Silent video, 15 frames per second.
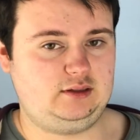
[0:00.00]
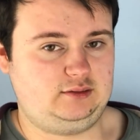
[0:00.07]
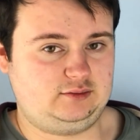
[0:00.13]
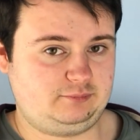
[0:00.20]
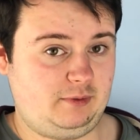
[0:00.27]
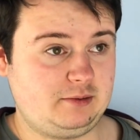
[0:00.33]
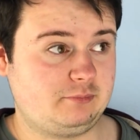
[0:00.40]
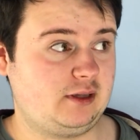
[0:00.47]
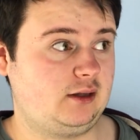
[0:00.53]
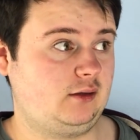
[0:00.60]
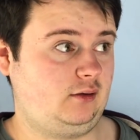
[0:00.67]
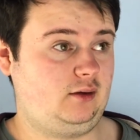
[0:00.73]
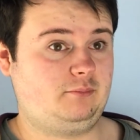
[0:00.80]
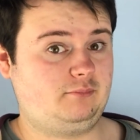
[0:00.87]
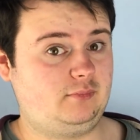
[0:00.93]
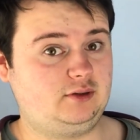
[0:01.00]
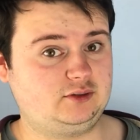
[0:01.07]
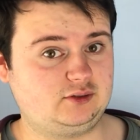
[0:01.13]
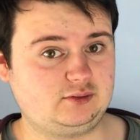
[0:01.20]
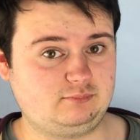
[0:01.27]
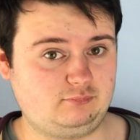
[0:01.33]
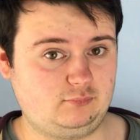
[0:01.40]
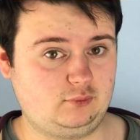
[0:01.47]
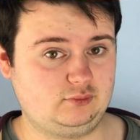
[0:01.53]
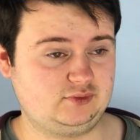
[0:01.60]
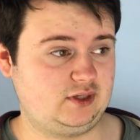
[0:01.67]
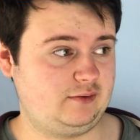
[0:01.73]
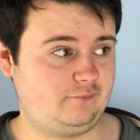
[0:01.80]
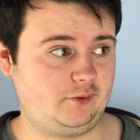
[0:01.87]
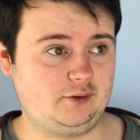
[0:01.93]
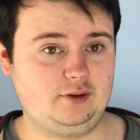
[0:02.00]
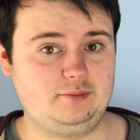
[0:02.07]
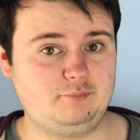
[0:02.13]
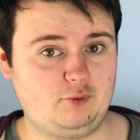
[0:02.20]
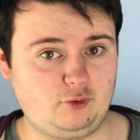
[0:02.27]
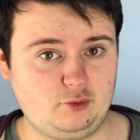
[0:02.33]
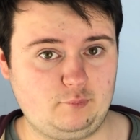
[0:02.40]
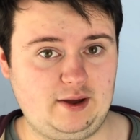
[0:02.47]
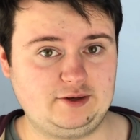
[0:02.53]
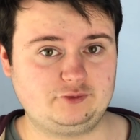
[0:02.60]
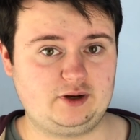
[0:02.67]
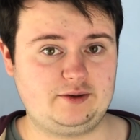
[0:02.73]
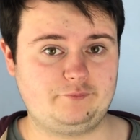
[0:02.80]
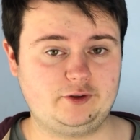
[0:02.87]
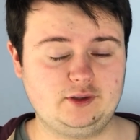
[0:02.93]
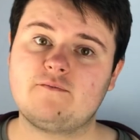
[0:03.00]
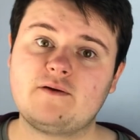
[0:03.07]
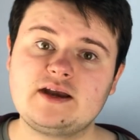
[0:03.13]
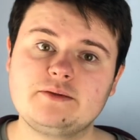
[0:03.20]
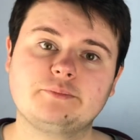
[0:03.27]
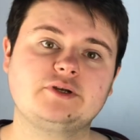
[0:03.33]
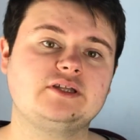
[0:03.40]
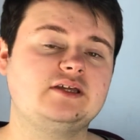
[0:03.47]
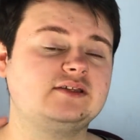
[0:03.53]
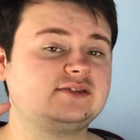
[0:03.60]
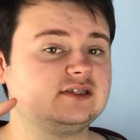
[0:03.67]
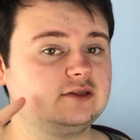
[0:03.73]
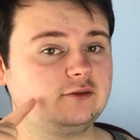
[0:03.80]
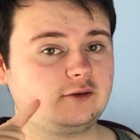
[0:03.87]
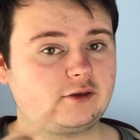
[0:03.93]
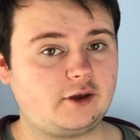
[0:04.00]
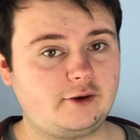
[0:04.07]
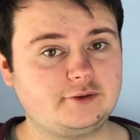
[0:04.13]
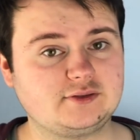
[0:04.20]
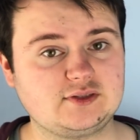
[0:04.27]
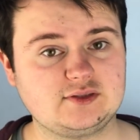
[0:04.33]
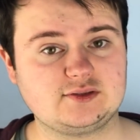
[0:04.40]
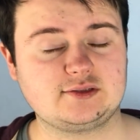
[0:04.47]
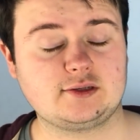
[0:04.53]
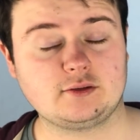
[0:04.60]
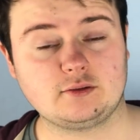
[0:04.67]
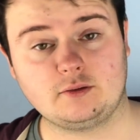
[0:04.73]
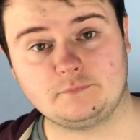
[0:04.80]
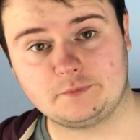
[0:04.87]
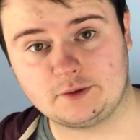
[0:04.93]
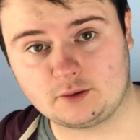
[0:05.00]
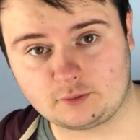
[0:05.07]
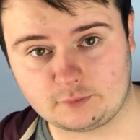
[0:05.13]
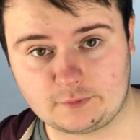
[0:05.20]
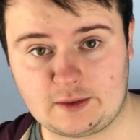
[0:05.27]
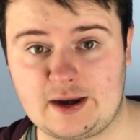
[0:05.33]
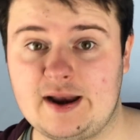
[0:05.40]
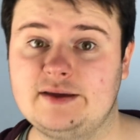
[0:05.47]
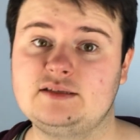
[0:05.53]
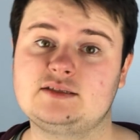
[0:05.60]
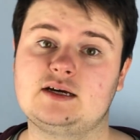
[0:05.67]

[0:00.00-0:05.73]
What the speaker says: it's made me a much more safer and more aware driver. If anybody has seen the curious incident of the dog in the night